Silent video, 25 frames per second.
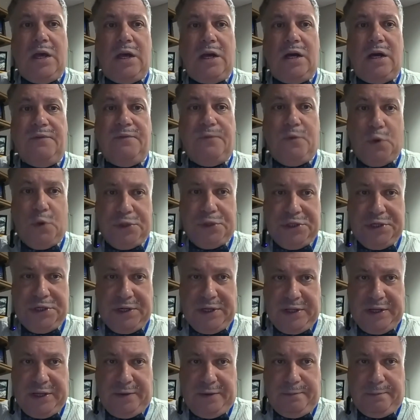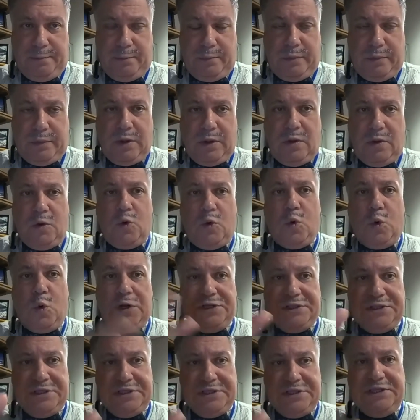Unfortunately,
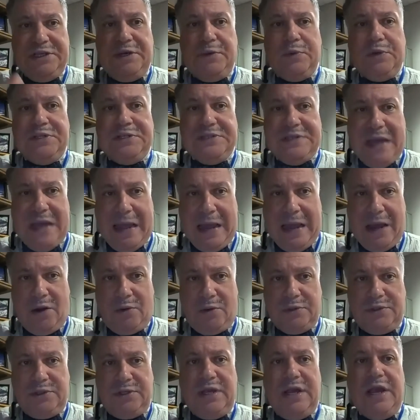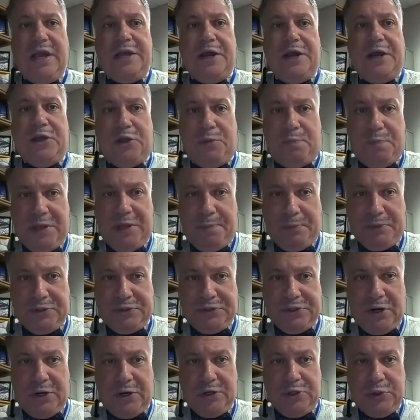once the secret is out and other people
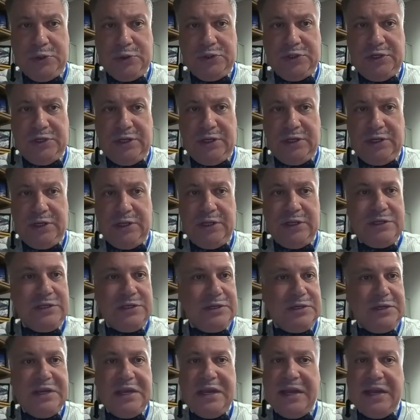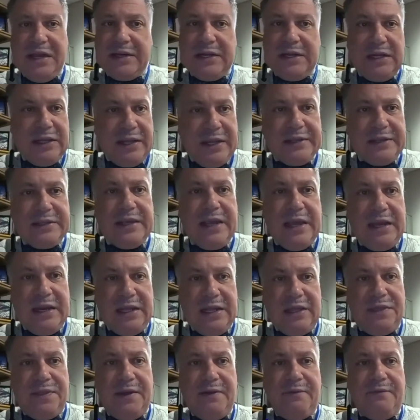start using it, you can't collect
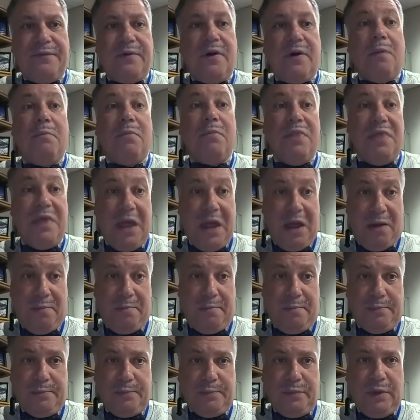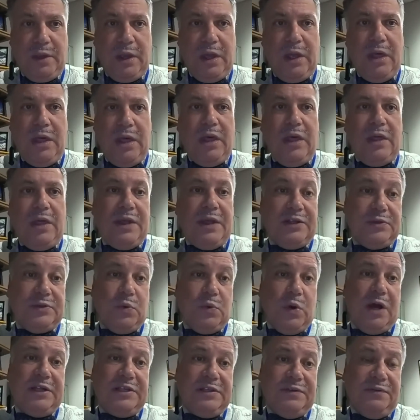anything from them. That's
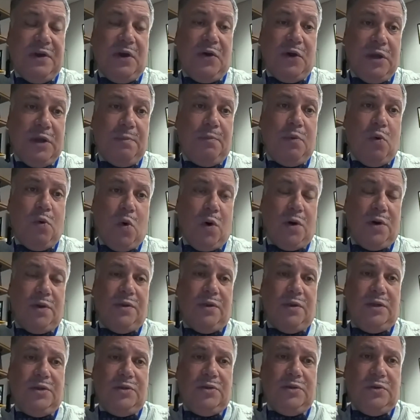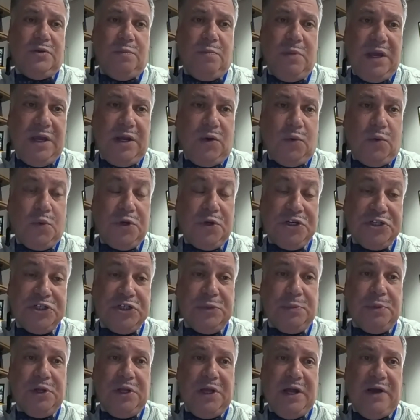why it's very important that you make
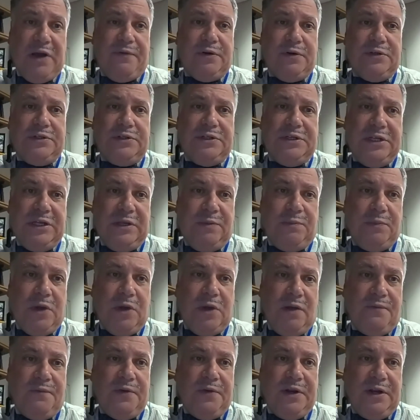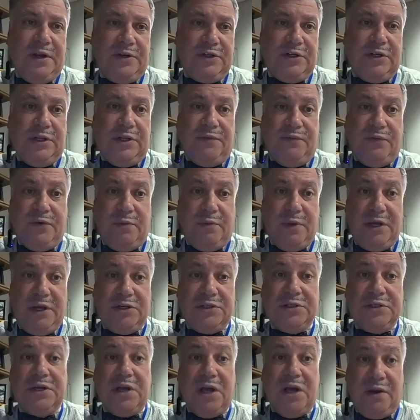reasonable efforts to keep confidential
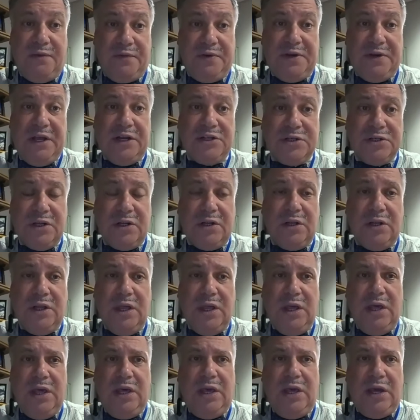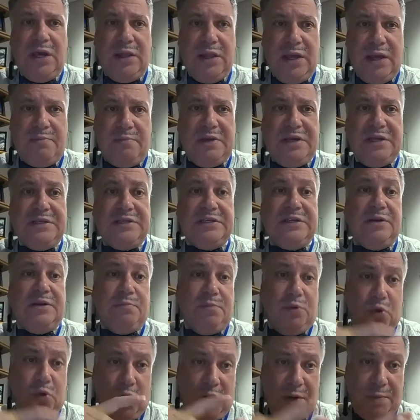information confidential. And that means in
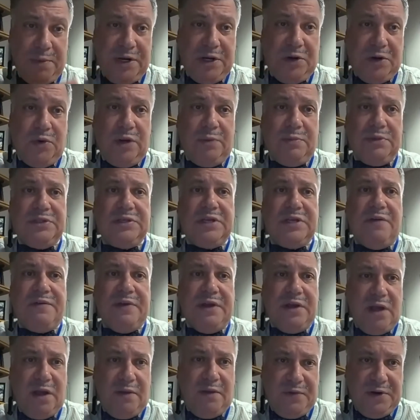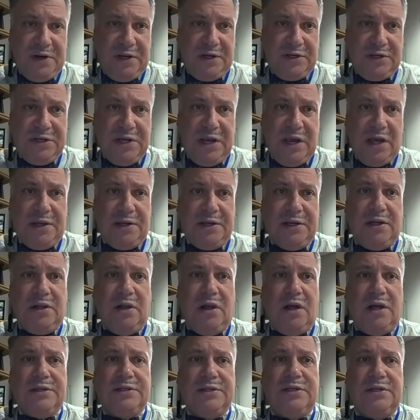employment agreements having confidentiality
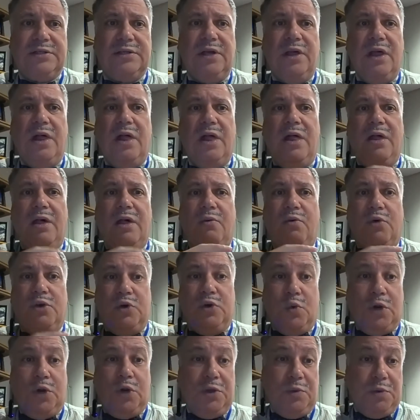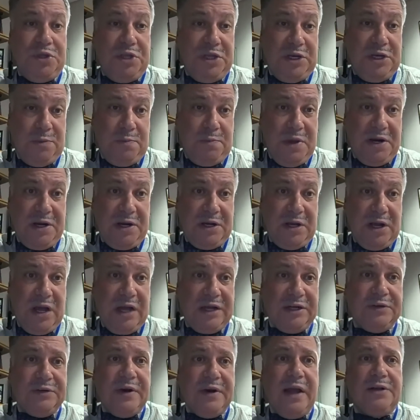clauses. And you're working with independent
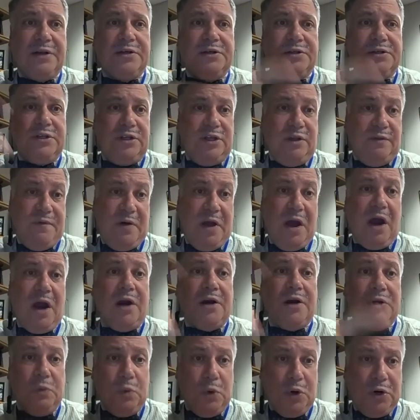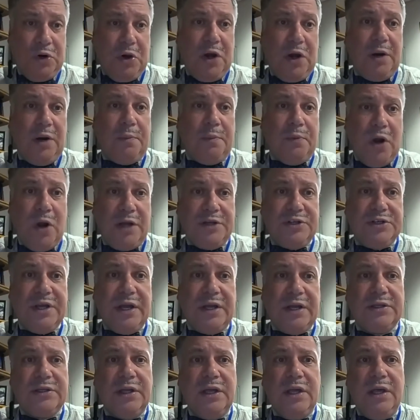contractors that you've hired to work on a
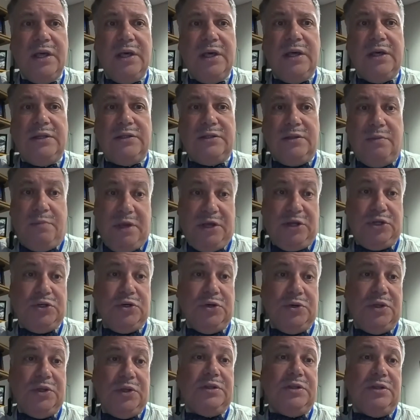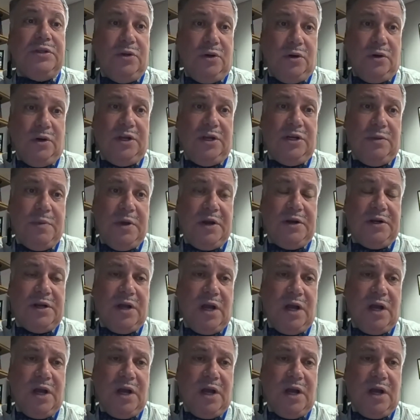project to make sure that your independent